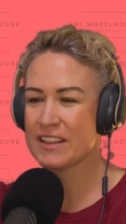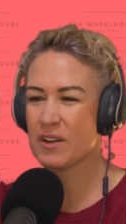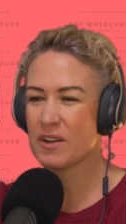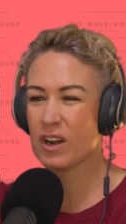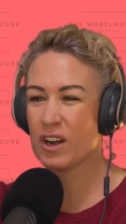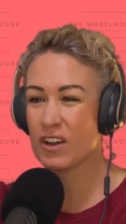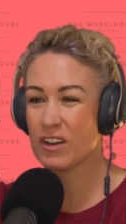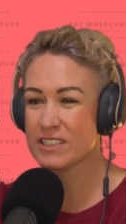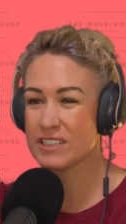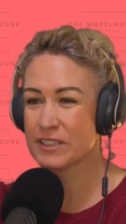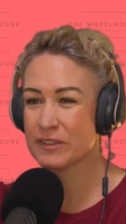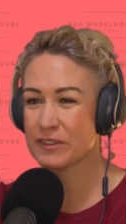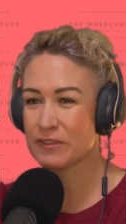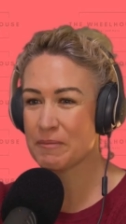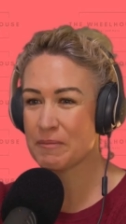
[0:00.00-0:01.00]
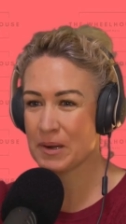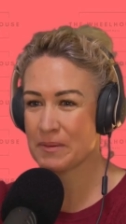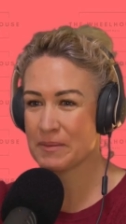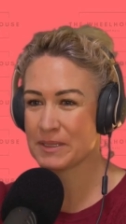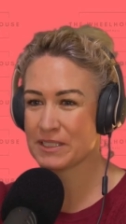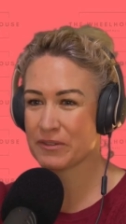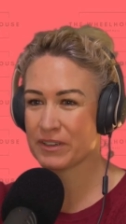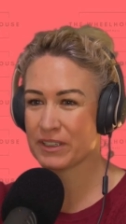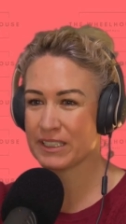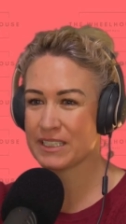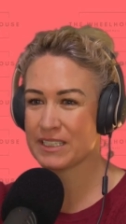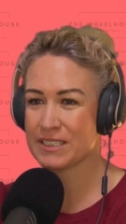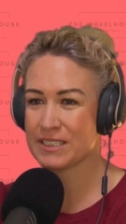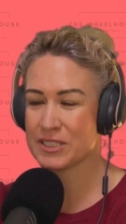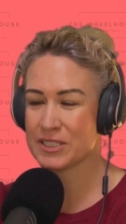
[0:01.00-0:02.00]
There were lots of moments that
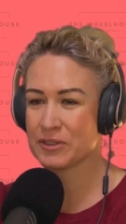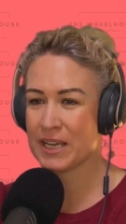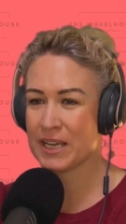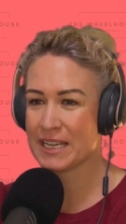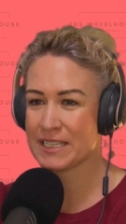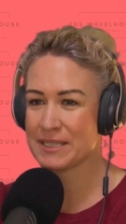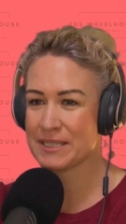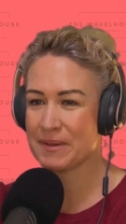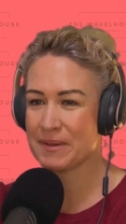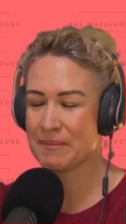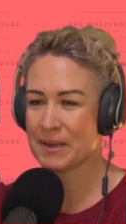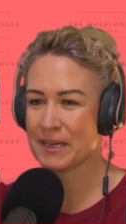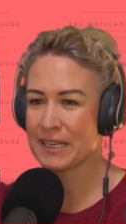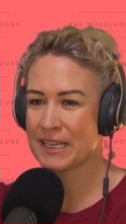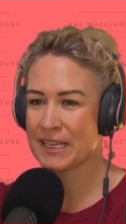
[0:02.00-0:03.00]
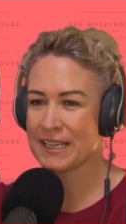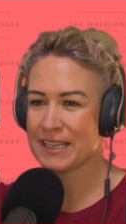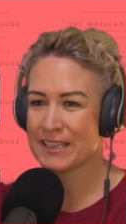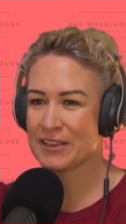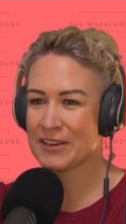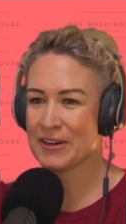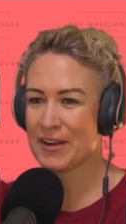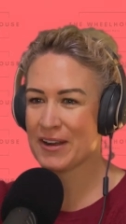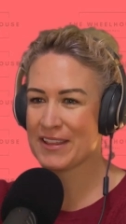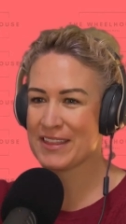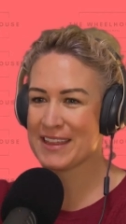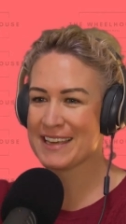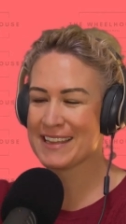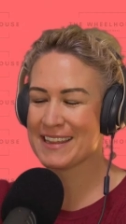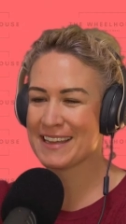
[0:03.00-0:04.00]
really stood out to me, but you know, I
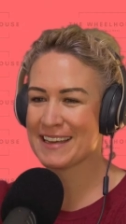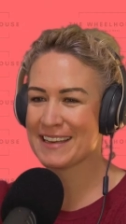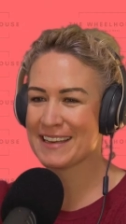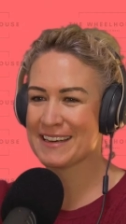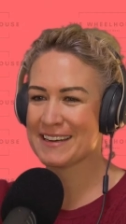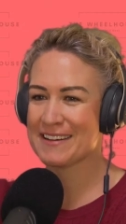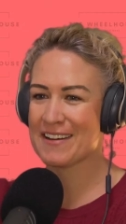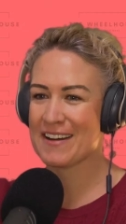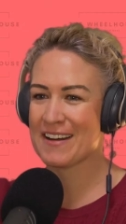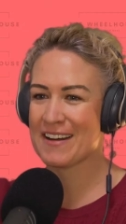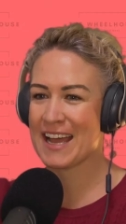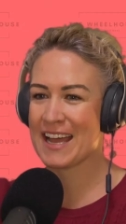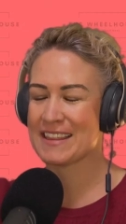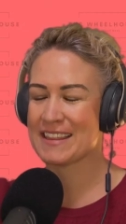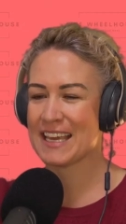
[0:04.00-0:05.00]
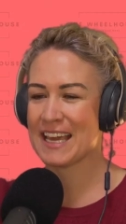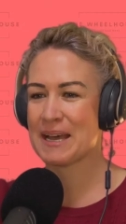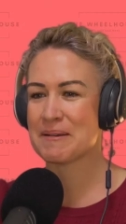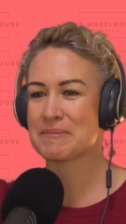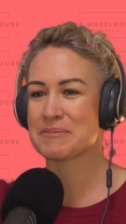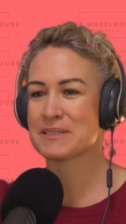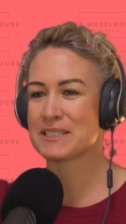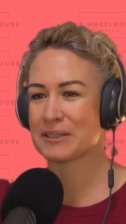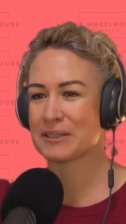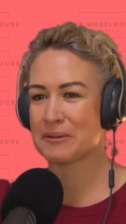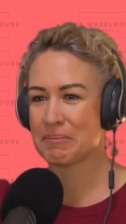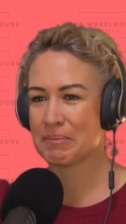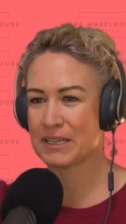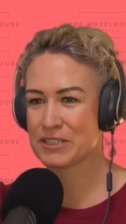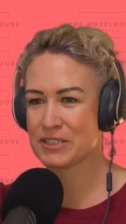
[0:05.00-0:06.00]
think that I had the
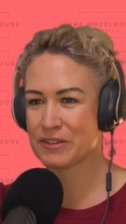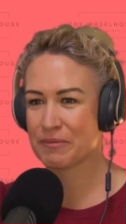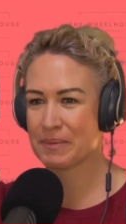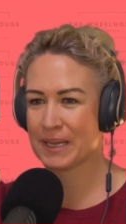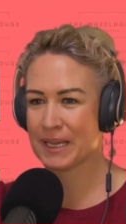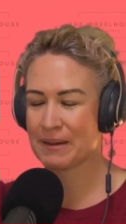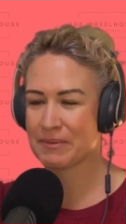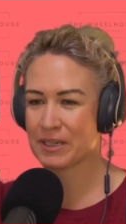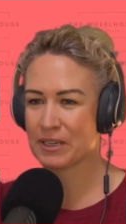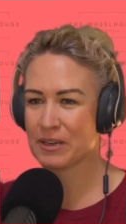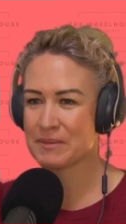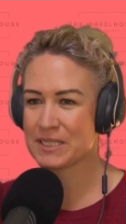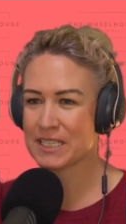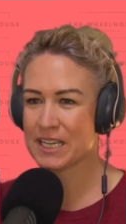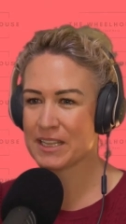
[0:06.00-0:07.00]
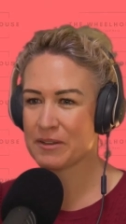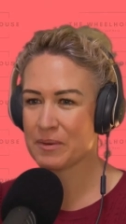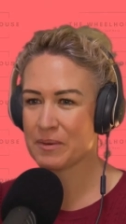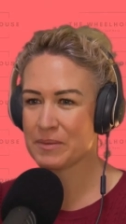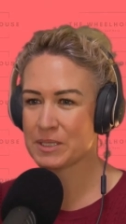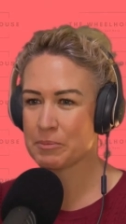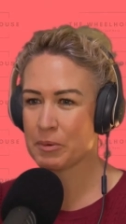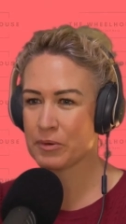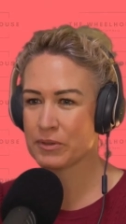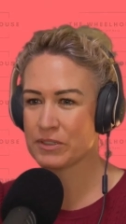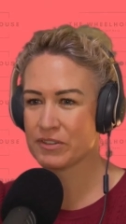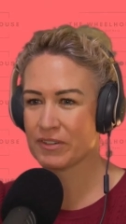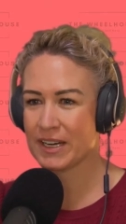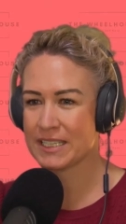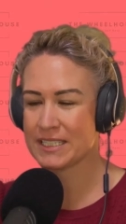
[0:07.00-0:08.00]
absolute pleasure of being able to commentate the women's
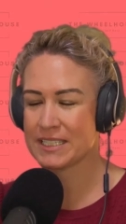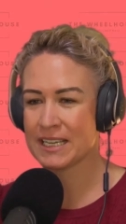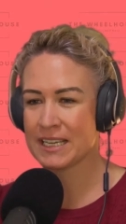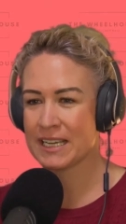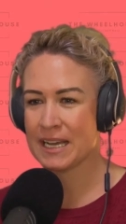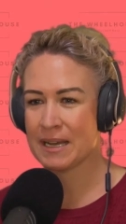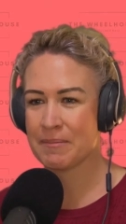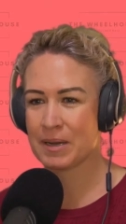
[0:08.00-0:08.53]
points race